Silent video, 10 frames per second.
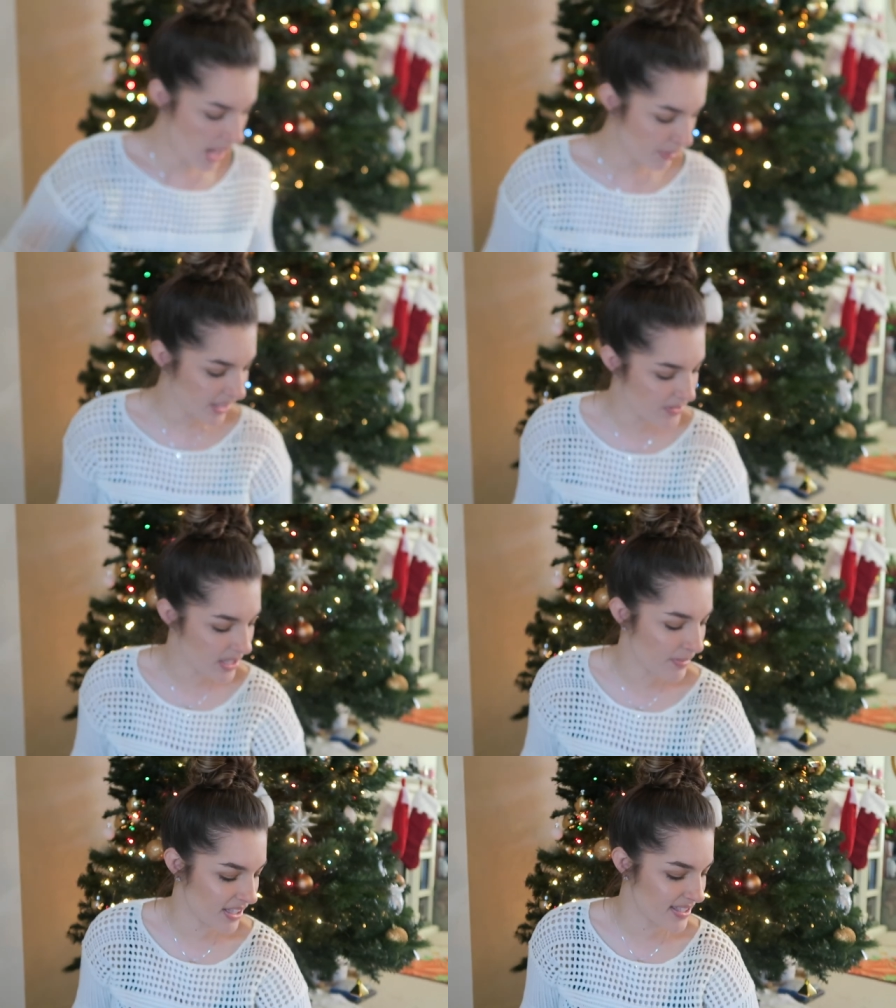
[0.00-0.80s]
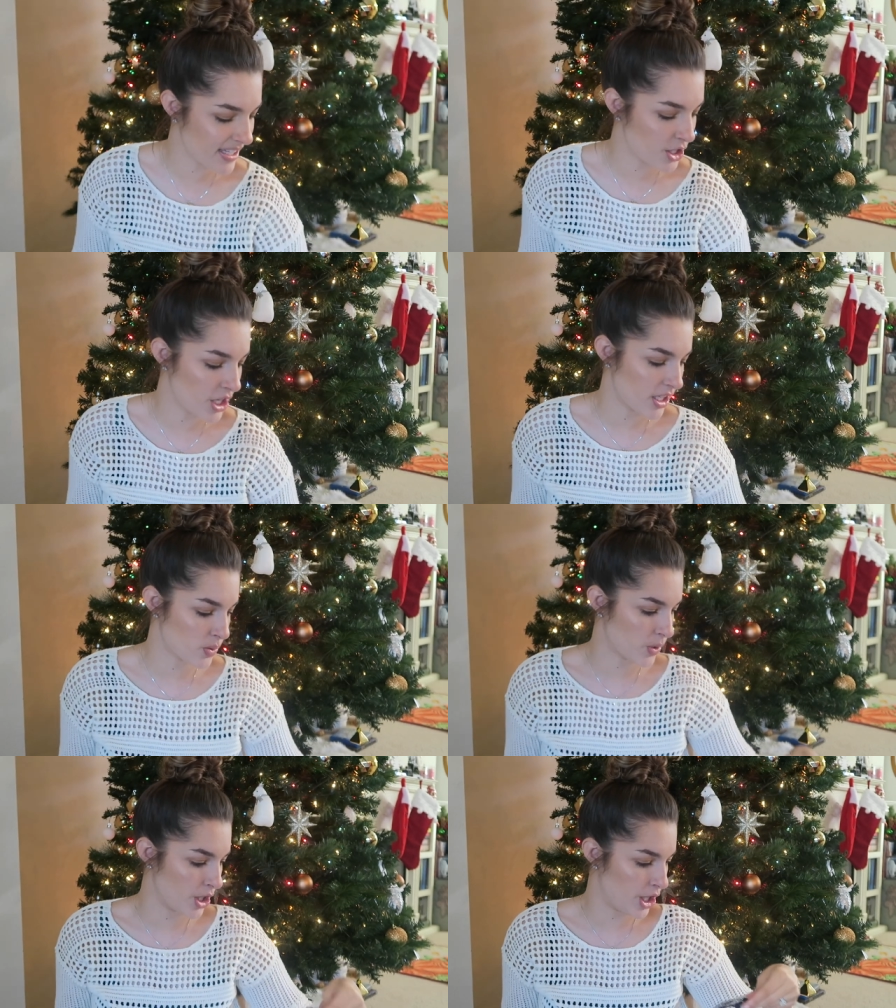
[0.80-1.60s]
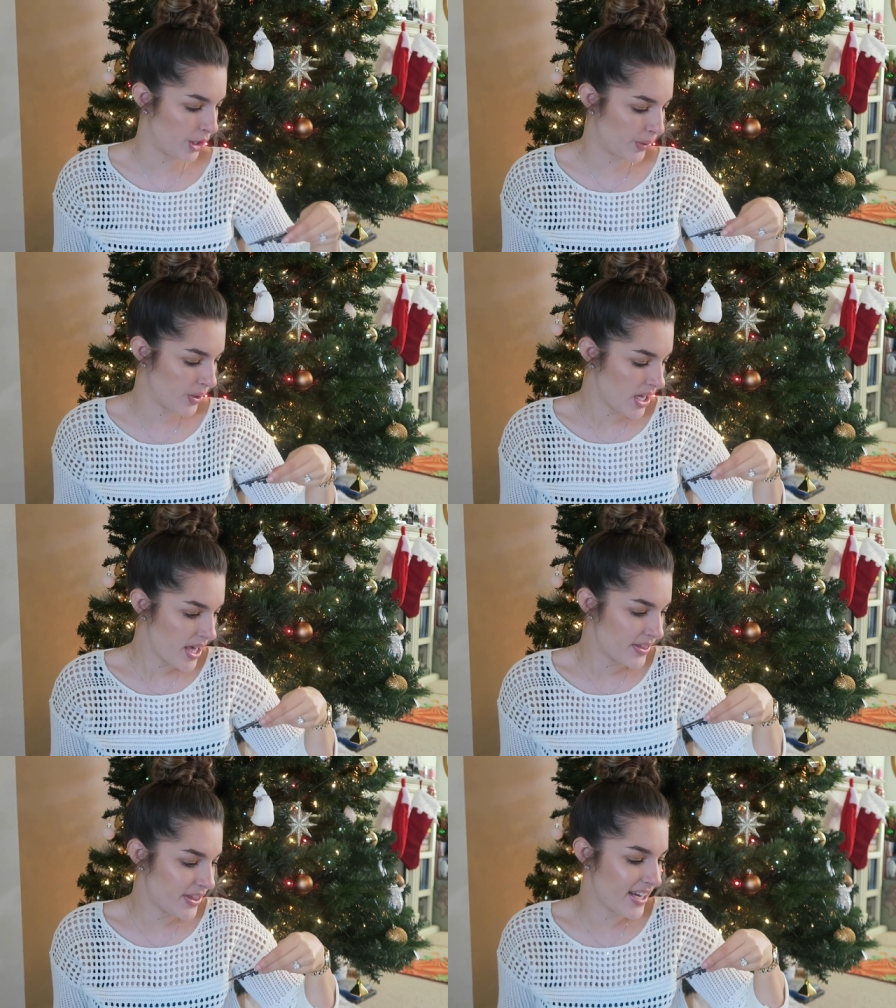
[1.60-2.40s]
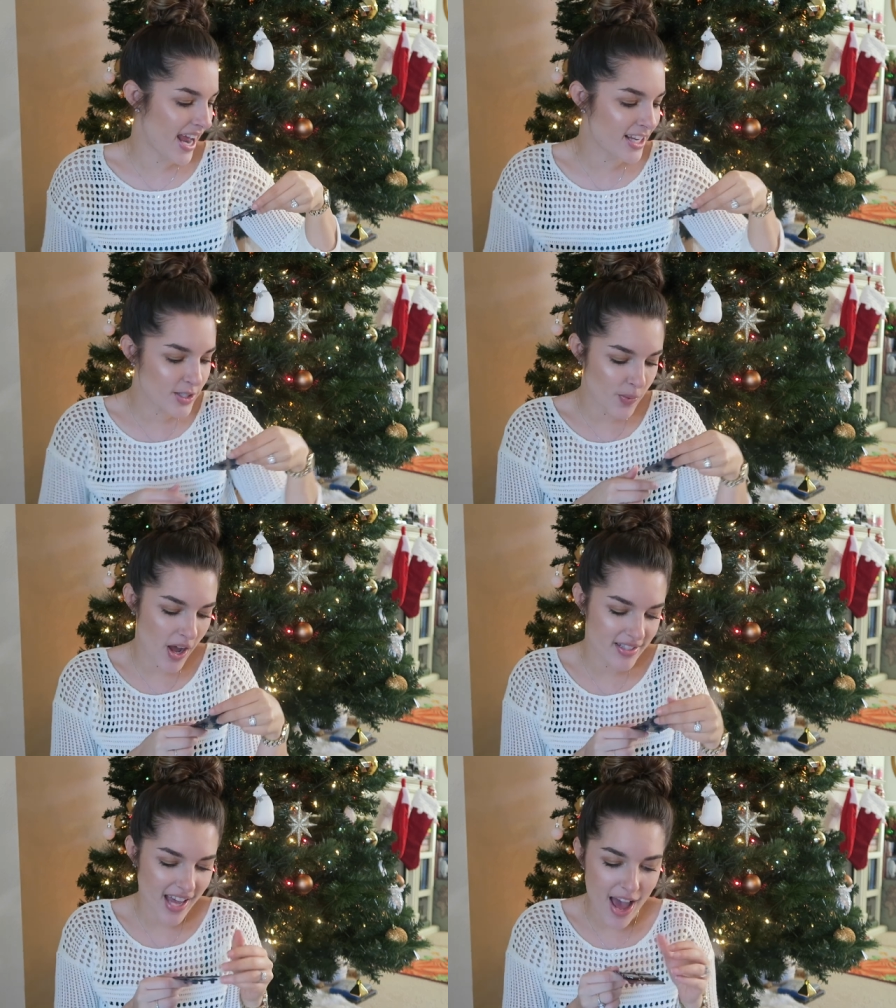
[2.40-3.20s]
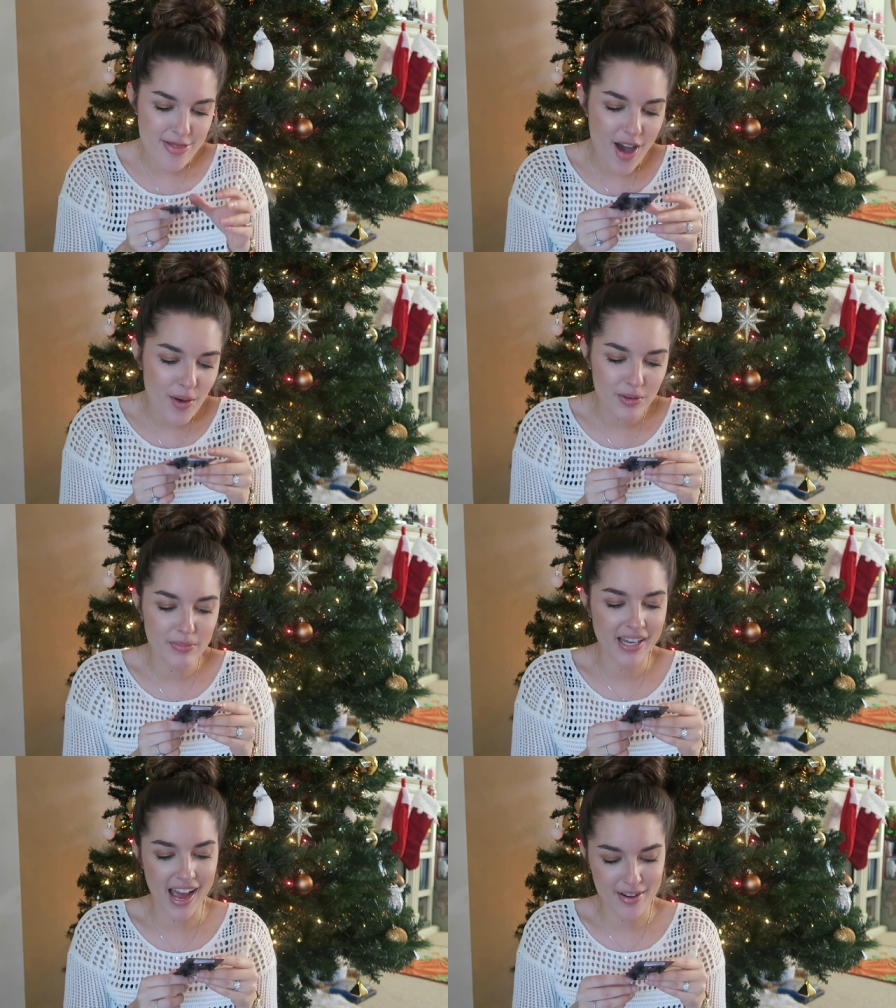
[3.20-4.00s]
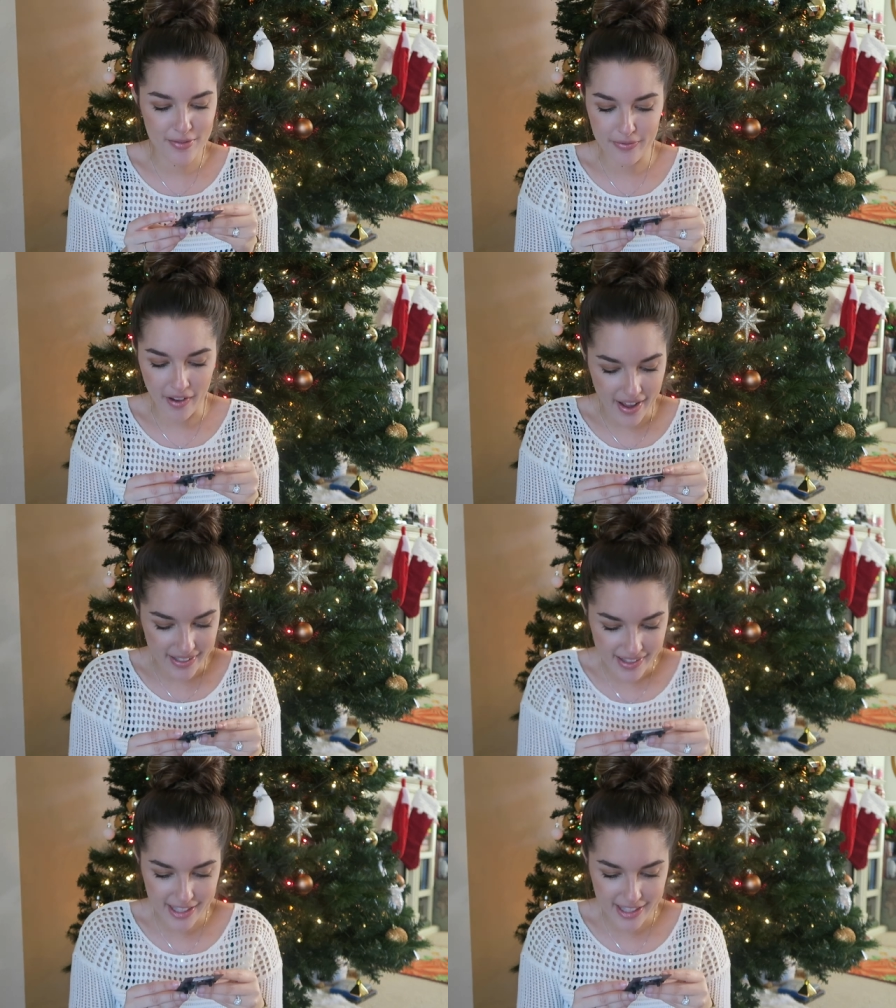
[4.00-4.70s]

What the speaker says: I believe some of these keychains were new. The next ones I thought would be kind of fun.